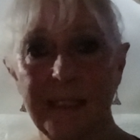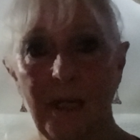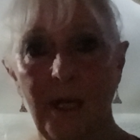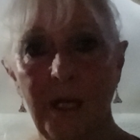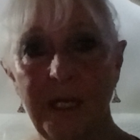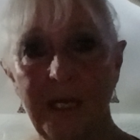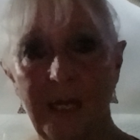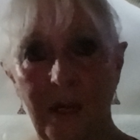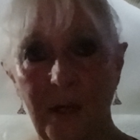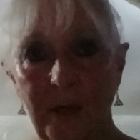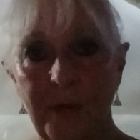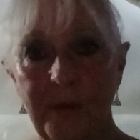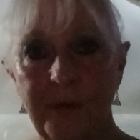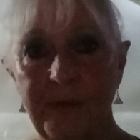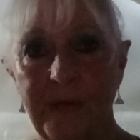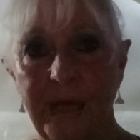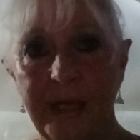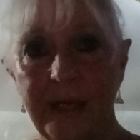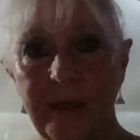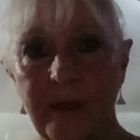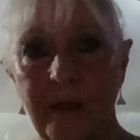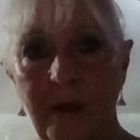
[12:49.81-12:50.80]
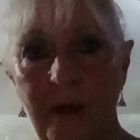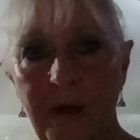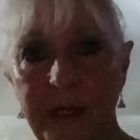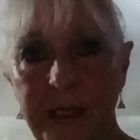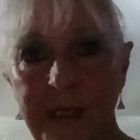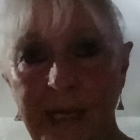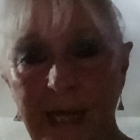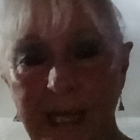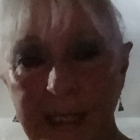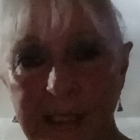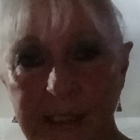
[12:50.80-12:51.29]
I know that I
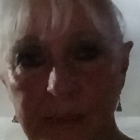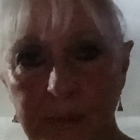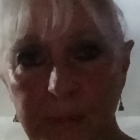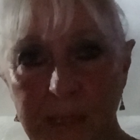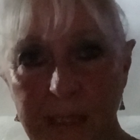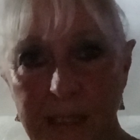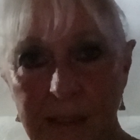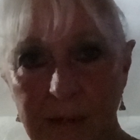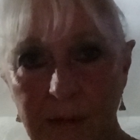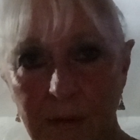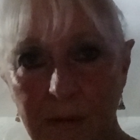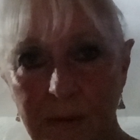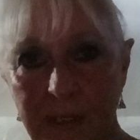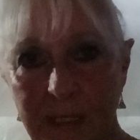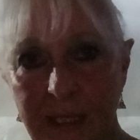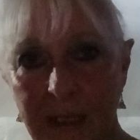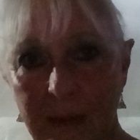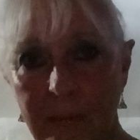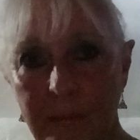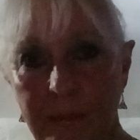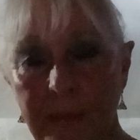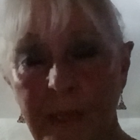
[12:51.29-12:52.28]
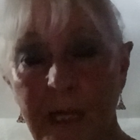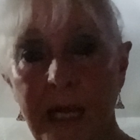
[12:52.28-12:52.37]
can depend on them.